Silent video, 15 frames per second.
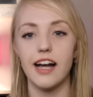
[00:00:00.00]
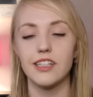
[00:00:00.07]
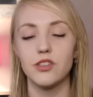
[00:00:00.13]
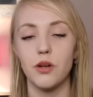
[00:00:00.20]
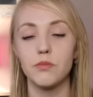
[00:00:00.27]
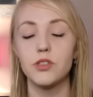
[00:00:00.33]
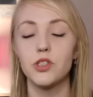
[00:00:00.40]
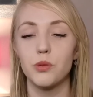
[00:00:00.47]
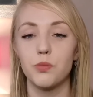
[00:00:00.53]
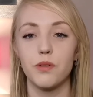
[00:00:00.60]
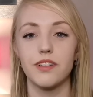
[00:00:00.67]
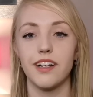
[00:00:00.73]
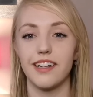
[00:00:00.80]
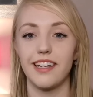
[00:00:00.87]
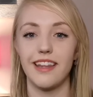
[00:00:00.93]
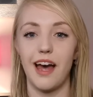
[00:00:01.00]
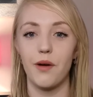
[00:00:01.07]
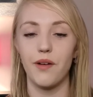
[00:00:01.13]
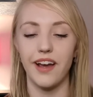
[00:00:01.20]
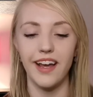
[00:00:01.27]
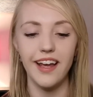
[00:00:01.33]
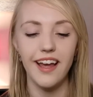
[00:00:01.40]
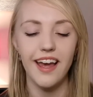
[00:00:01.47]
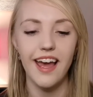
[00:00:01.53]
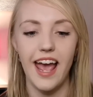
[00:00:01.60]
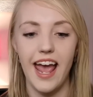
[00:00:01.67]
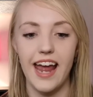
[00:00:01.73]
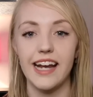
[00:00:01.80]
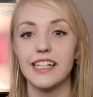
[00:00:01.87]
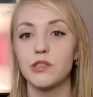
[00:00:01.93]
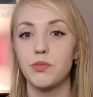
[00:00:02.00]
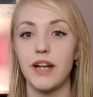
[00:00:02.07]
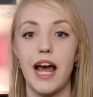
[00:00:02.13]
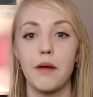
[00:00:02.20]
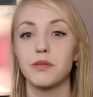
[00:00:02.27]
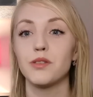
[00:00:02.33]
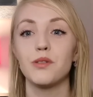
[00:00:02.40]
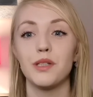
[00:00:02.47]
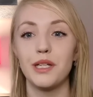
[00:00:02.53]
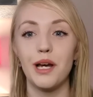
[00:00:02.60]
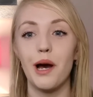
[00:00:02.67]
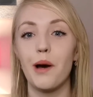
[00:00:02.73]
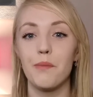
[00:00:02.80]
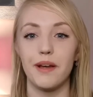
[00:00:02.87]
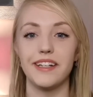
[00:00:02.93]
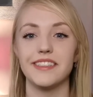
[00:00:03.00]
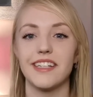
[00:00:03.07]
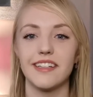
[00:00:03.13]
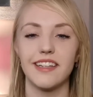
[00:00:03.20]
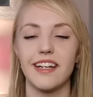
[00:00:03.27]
So I'm super lucky that way, and it's been absolutely amazing.